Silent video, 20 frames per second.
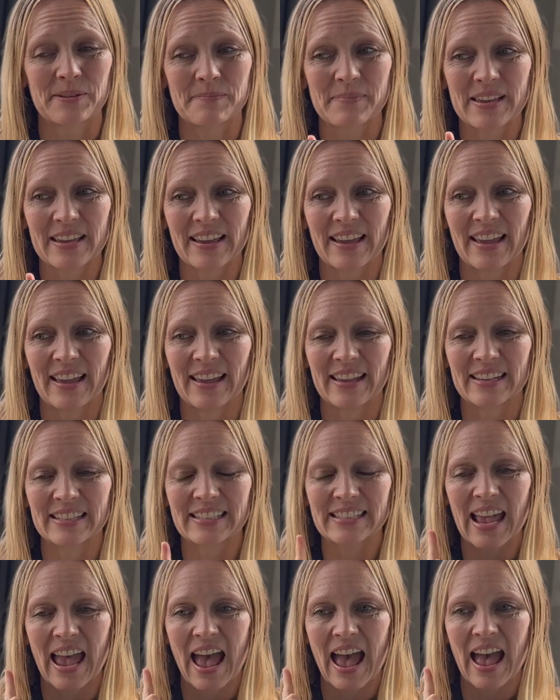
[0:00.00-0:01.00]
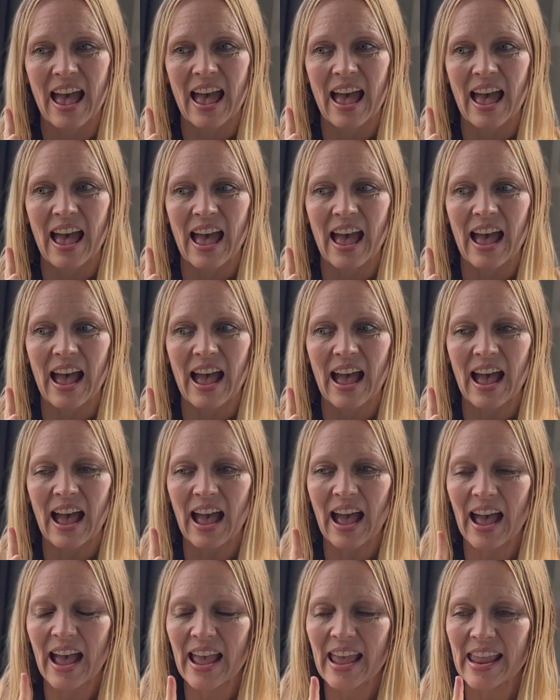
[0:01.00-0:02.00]
because
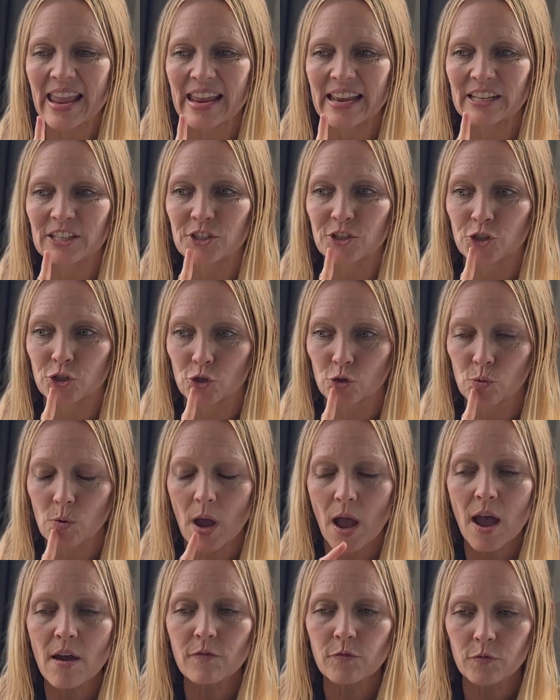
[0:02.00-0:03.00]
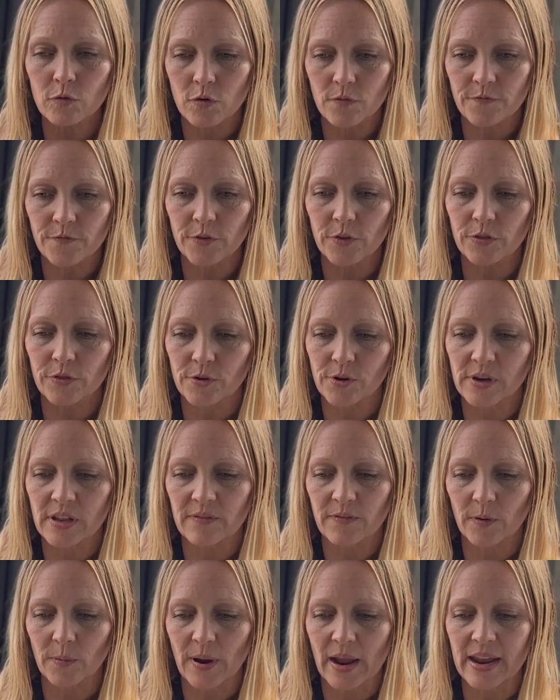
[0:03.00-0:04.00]
I do have room for
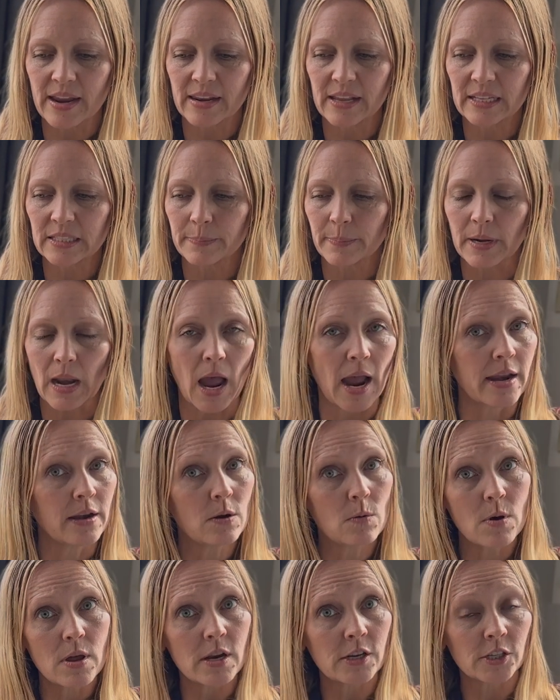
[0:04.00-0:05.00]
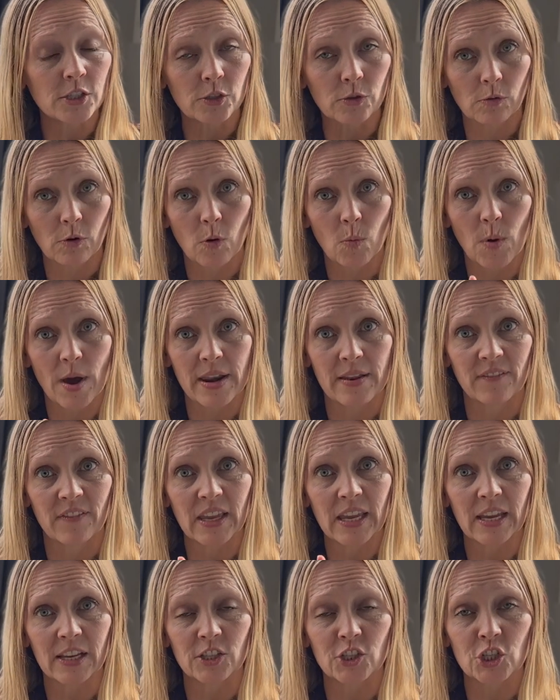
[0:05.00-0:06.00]
30 varieties, but I don't want to just grow one of
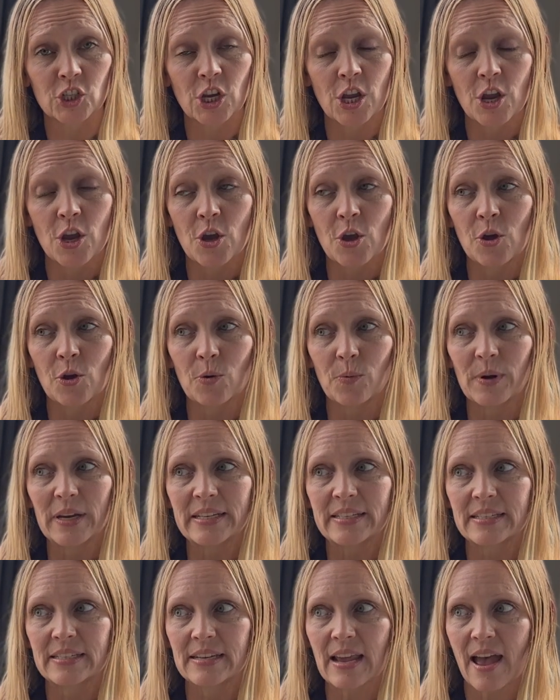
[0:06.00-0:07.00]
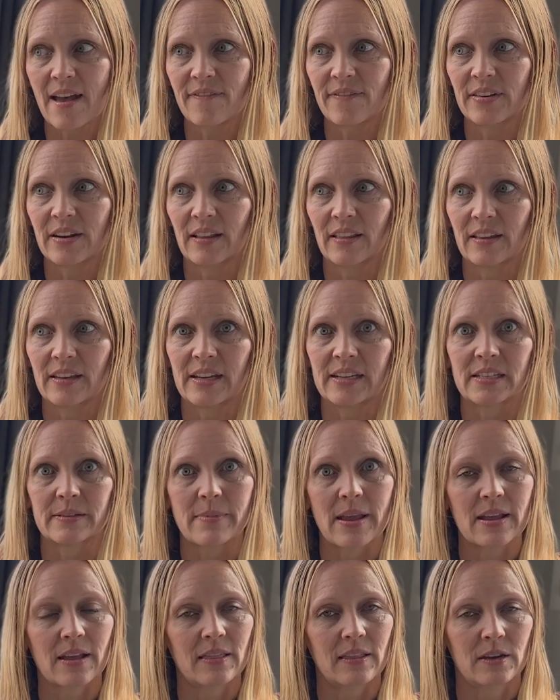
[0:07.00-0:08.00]
each. We definitely need to
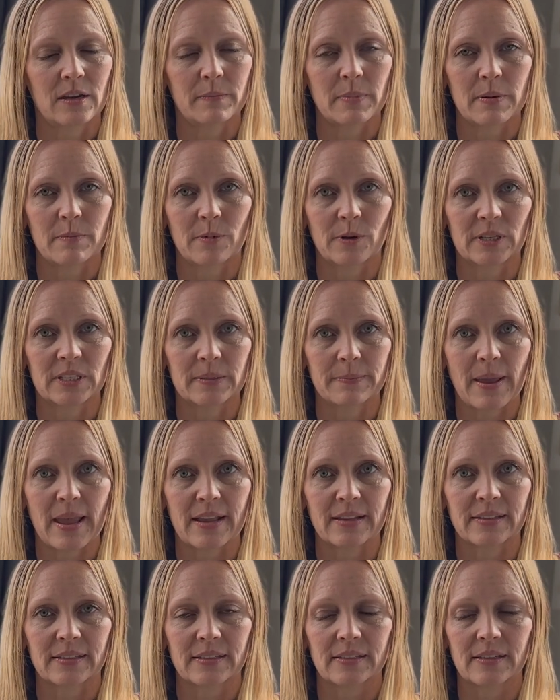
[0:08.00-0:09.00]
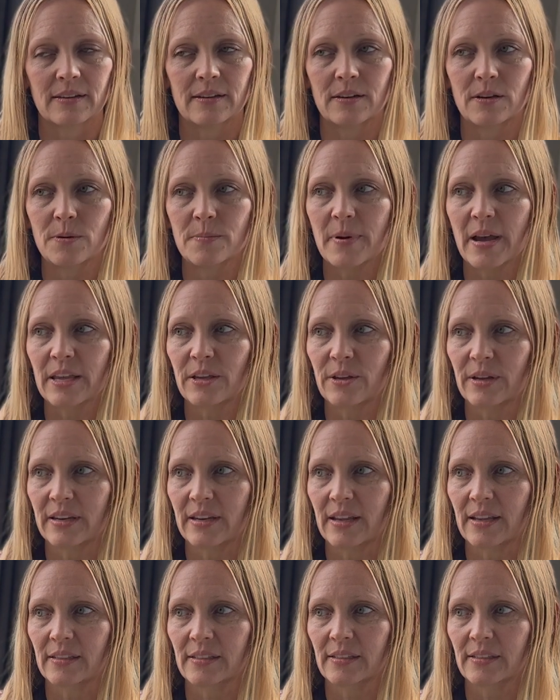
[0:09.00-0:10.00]
make a little bit more space. Oh my
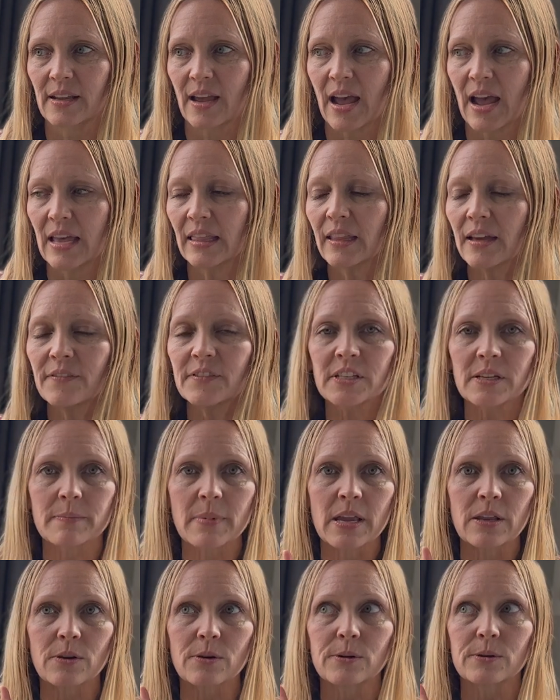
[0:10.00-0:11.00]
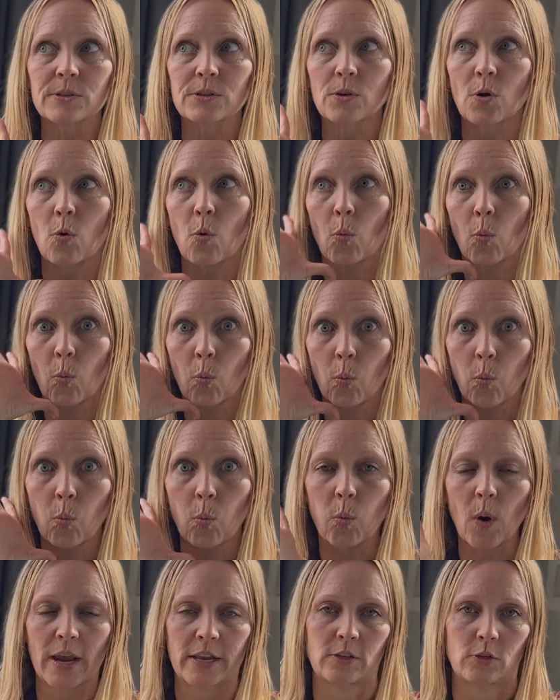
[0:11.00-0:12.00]
goodness. I love tomatoes
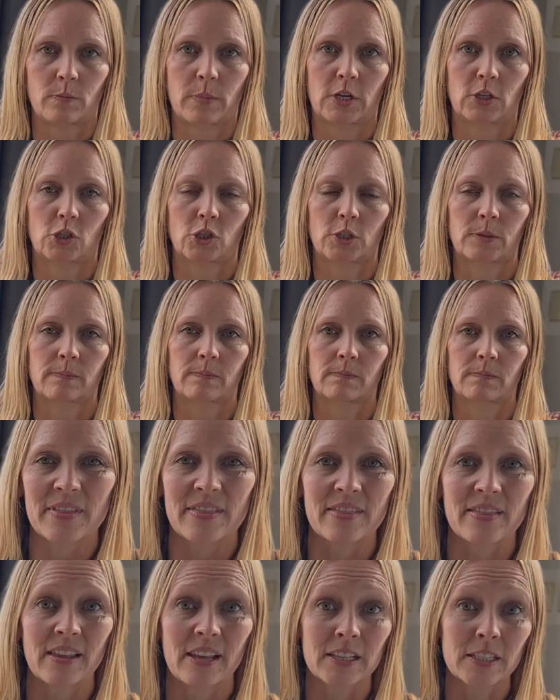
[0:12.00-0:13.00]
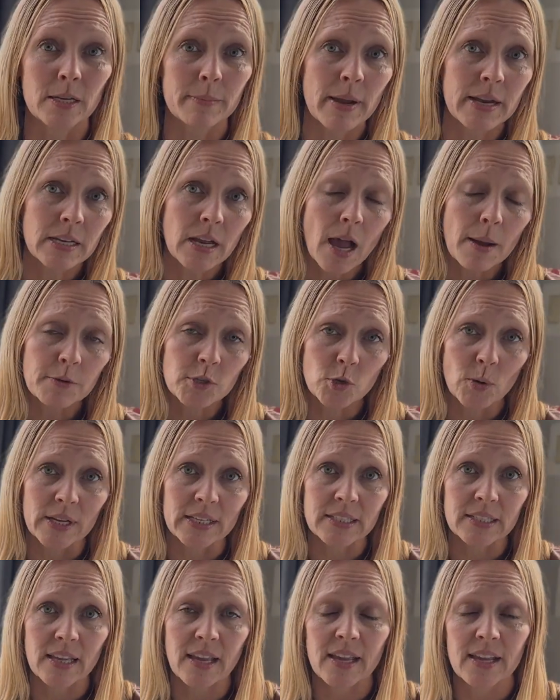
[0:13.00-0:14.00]
way too much. These are my top
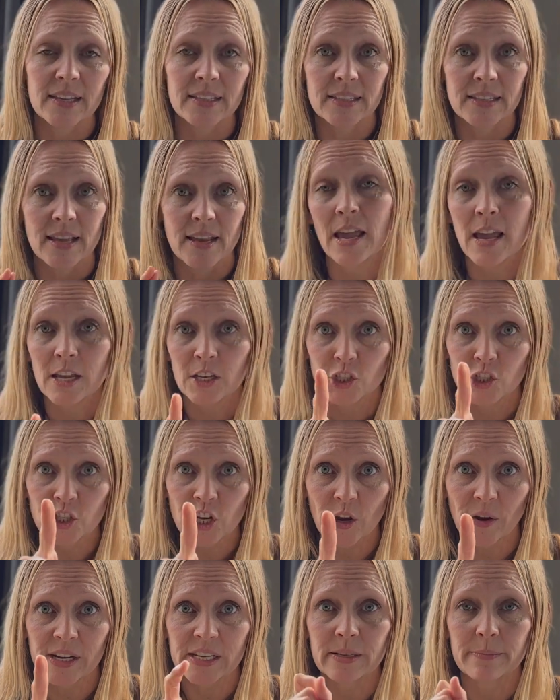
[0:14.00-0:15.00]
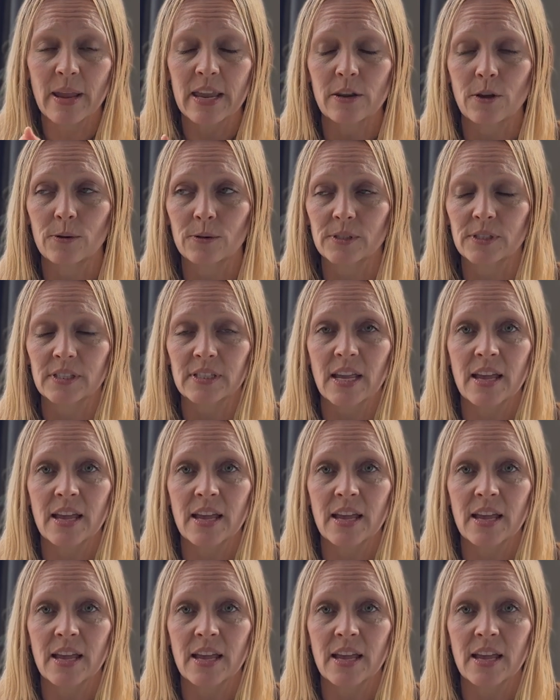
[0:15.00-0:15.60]
choices. Cherry tomatoes,